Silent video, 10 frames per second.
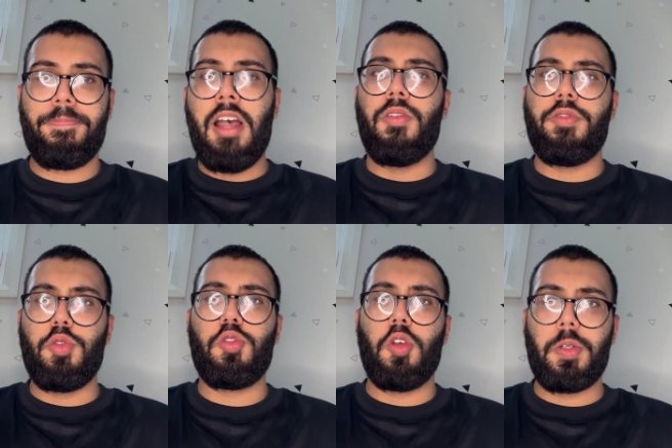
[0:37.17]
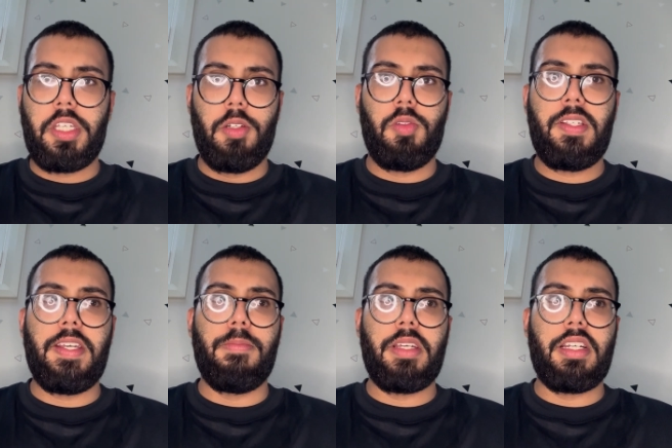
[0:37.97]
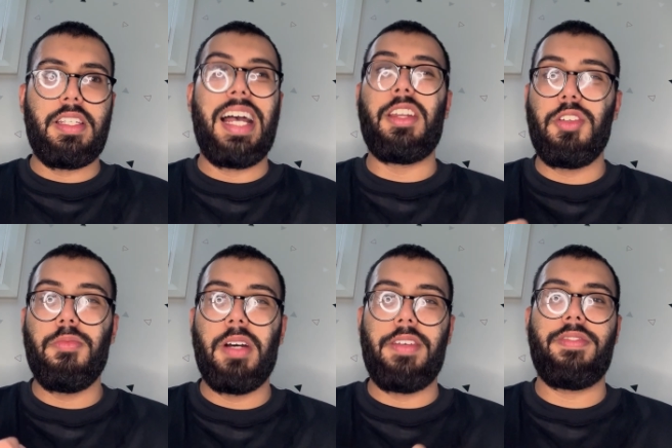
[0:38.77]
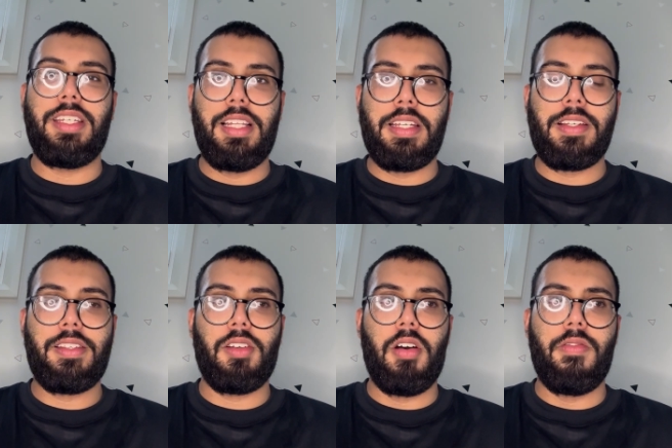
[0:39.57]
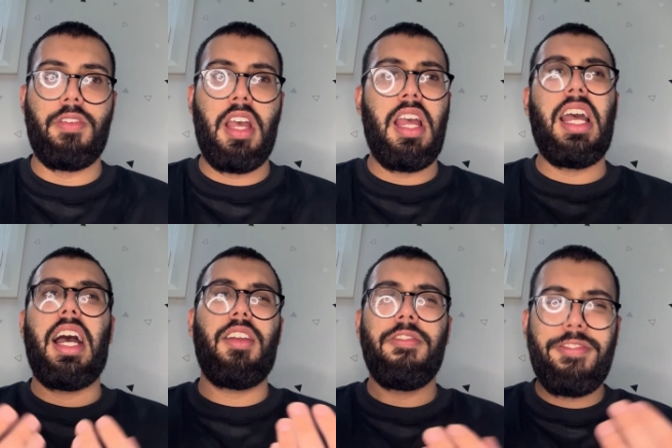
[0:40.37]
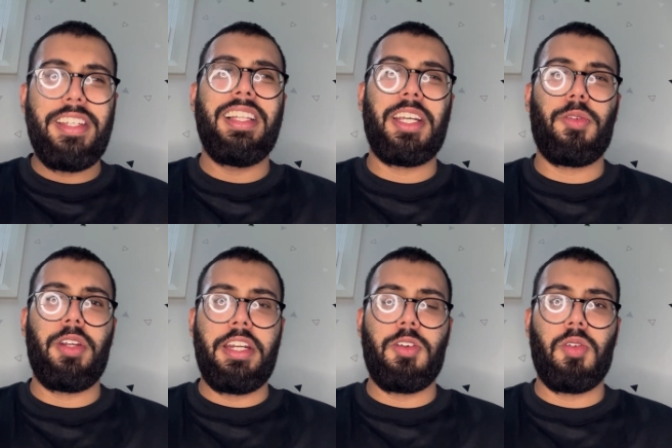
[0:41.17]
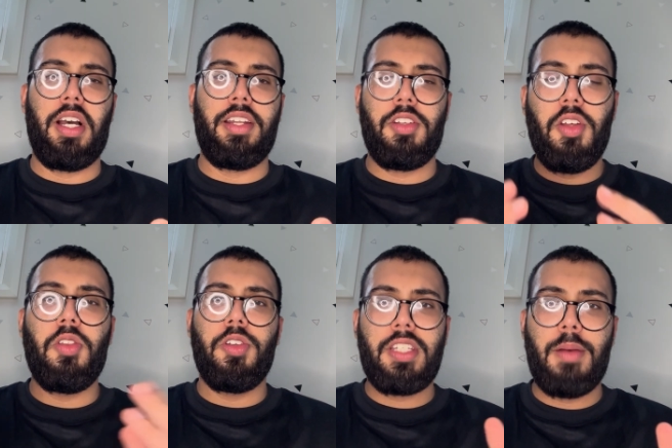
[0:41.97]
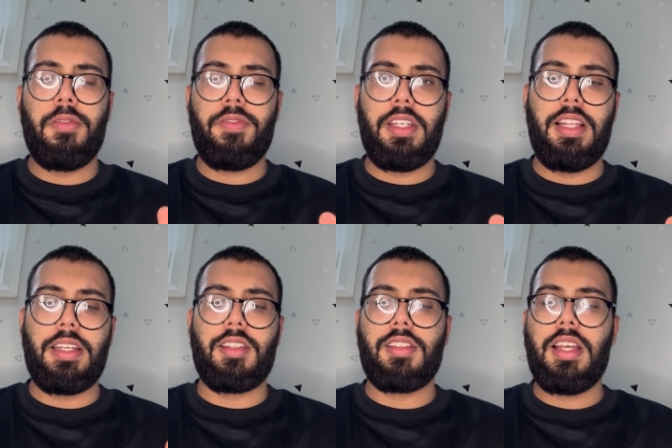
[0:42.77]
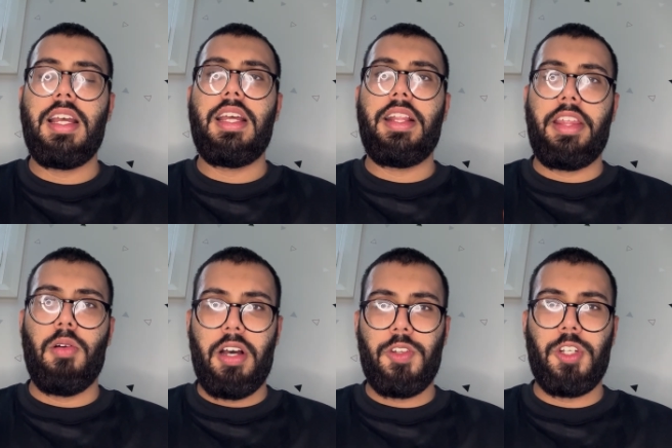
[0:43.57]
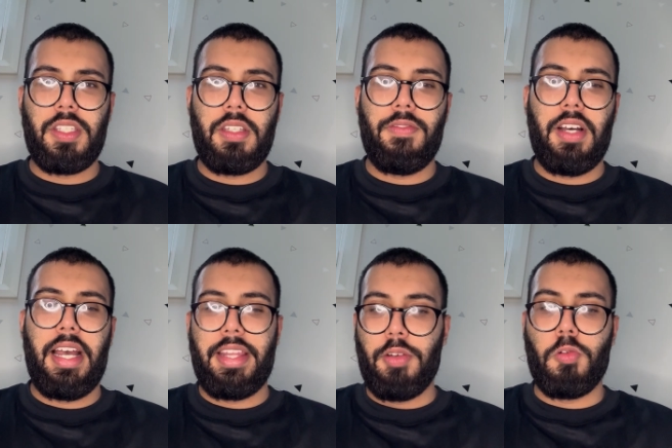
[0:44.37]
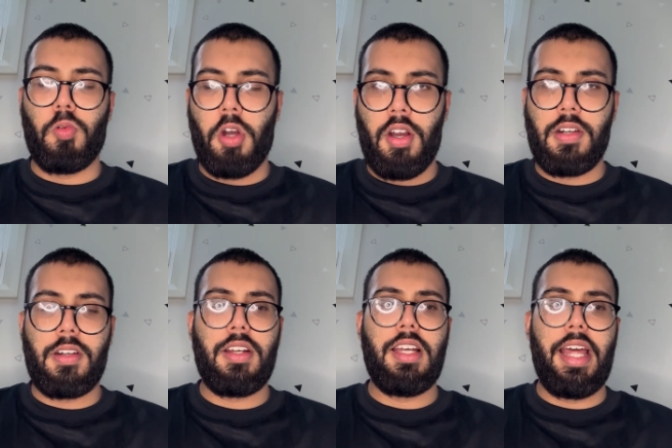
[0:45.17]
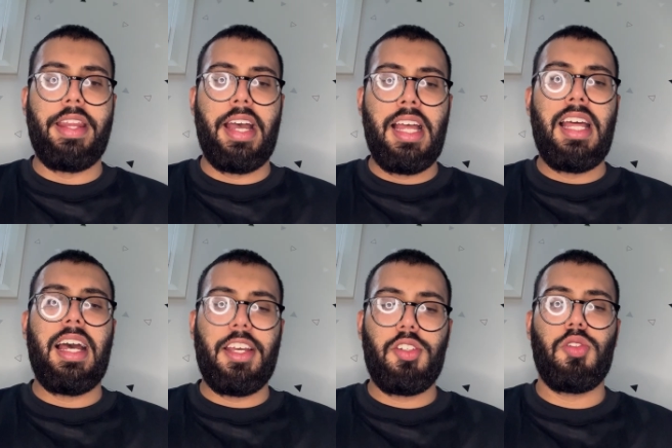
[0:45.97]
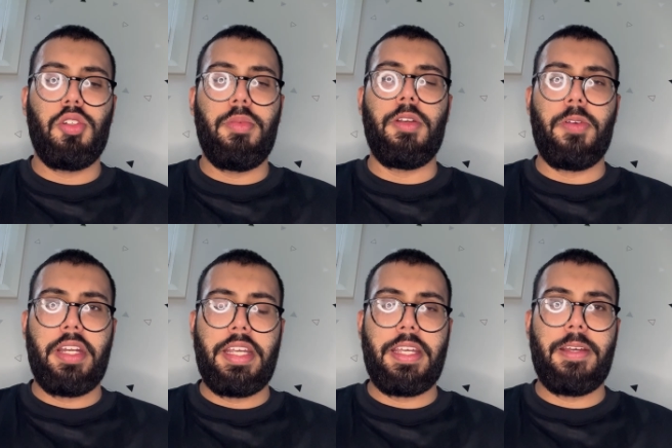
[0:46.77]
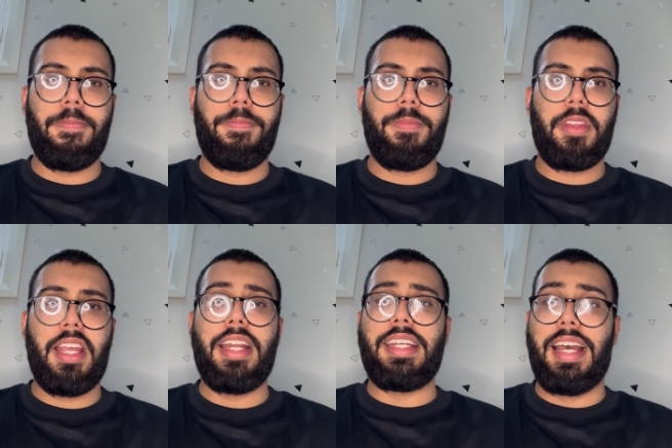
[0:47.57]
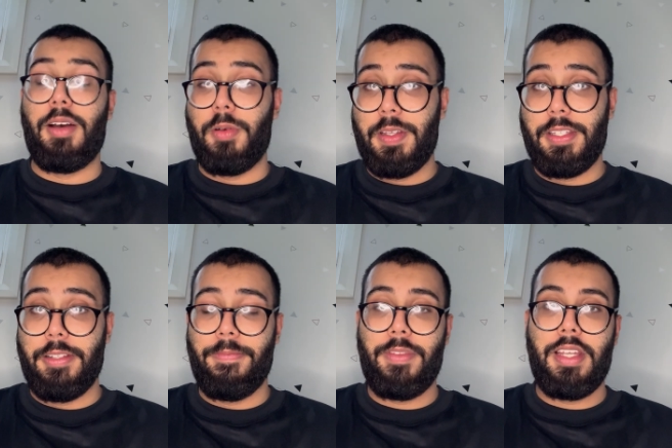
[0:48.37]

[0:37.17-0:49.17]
I would feel so guilty because I knew my feelings of I don't feel like reading Quran. You know, those type of feelings. They were unjustified, they were wrong, and that I should be reading it. And yet I wasn't.